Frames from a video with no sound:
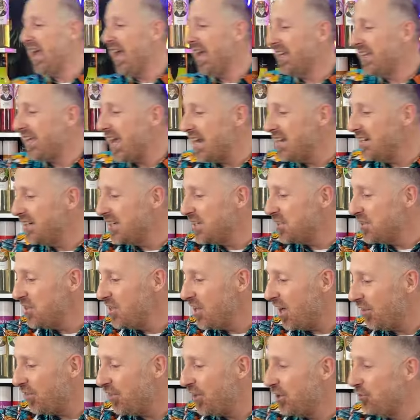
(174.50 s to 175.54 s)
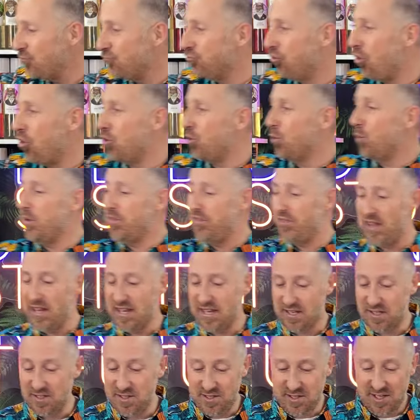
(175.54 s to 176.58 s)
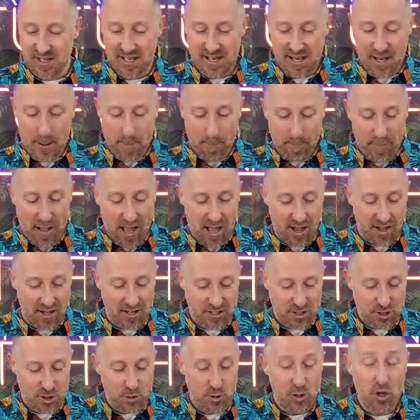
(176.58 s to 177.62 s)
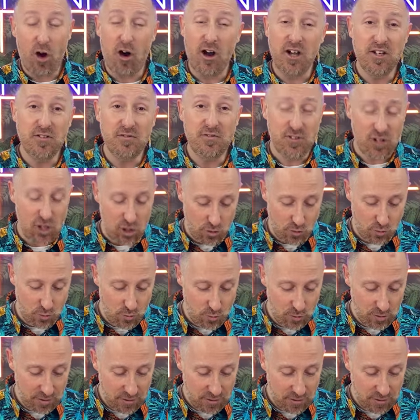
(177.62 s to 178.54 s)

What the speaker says: Again, there's nothing wrong with these, but you kind of do,